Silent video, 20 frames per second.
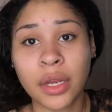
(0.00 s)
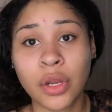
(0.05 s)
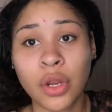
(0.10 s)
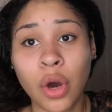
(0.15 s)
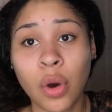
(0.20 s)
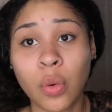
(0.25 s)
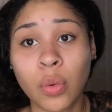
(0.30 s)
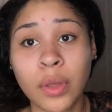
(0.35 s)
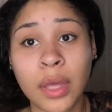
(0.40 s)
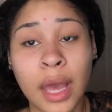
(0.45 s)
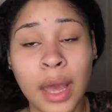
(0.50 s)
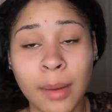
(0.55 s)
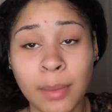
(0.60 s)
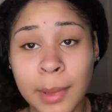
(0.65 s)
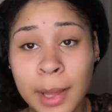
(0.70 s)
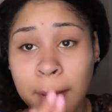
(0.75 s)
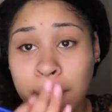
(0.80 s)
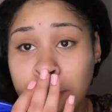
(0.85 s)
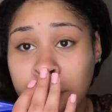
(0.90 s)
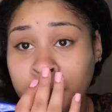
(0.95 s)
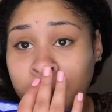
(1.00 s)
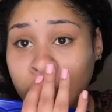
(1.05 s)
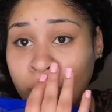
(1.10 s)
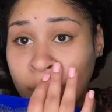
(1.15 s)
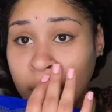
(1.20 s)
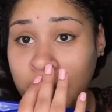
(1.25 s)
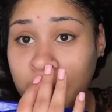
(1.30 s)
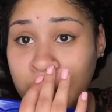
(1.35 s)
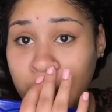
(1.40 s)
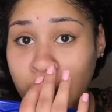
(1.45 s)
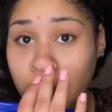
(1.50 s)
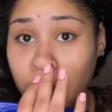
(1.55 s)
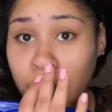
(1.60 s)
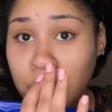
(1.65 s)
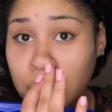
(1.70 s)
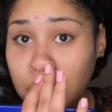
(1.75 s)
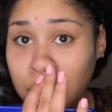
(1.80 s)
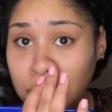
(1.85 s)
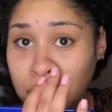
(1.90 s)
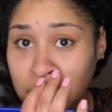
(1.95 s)
No cap, but I'm not even gonna lie to you, I
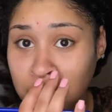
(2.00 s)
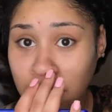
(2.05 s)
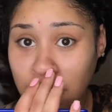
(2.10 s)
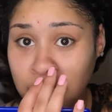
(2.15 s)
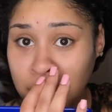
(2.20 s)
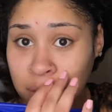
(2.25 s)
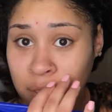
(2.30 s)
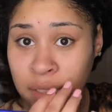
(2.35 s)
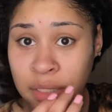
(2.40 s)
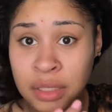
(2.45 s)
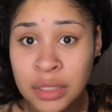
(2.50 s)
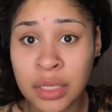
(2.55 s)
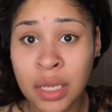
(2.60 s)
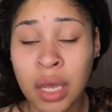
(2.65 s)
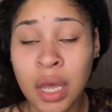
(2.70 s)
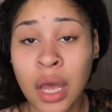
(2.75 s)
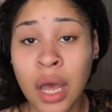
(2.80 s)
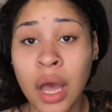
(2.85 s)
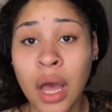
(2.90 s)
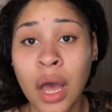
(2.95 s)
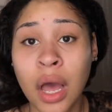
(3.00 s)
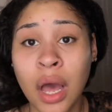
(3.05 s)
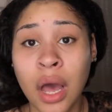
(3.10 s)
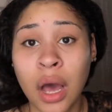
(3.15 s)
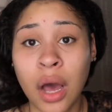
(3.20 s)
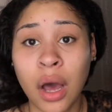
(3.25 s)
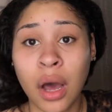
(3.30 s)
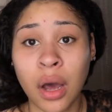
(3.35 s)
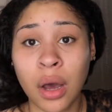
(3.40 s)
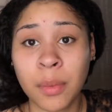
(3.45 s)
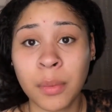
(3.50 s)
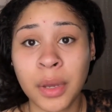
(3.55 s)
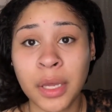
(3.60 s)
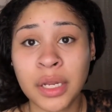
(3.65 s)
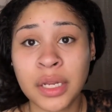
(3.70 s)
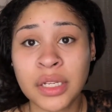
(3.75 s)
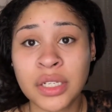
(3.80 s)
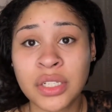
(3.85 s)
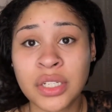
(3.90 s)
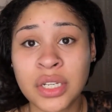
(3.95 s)
really like this. And
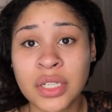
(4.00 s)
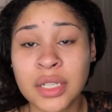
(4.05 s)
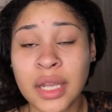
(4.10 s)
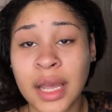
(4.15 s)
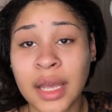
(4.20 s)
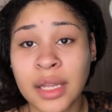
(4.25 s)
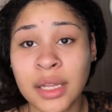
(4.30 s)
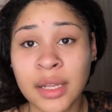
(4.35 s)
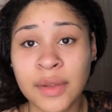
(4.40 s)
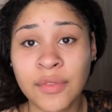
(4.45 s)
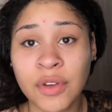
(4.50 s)
it's just a leave-in